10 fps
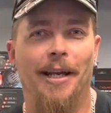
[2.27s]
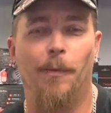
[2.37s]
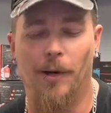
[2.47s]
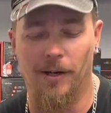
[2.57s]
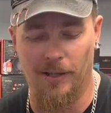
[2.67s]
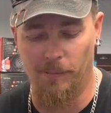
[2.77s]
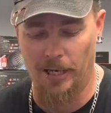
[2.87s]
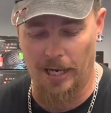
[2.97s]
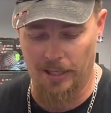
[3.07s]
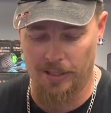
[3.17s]
Welcome
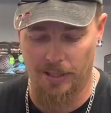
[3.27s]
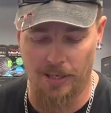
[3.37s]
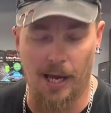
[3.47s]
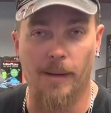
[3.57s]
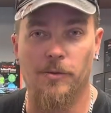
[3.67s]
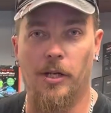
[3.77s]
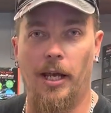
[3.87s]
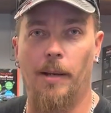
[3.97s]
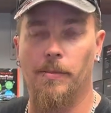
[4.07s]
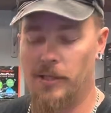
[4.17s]
back. I am
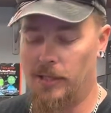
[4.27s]
James,